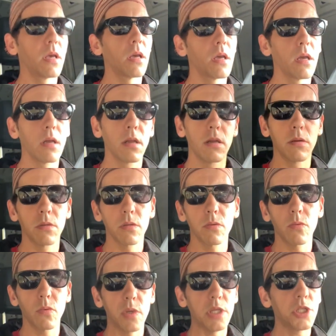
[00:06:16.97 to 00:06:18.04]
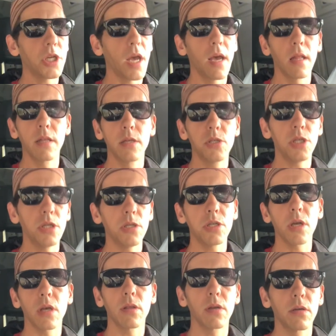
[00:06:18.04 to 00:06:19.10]
and we challenge
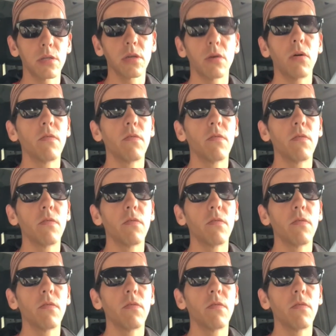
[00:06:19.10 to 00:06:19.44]
each other to